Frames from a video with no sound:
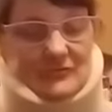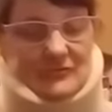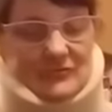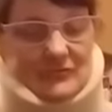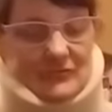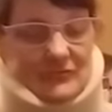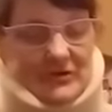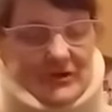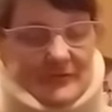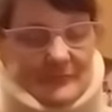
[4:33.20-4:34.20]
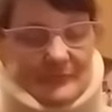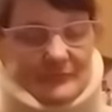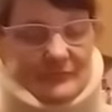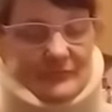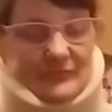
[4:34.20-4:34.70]
so yeah,
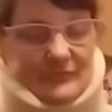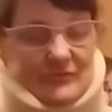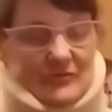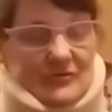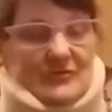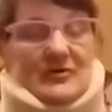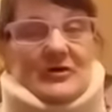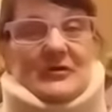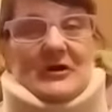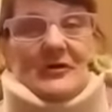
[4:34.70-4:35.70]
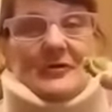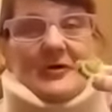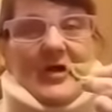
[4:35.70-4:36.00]
here we go.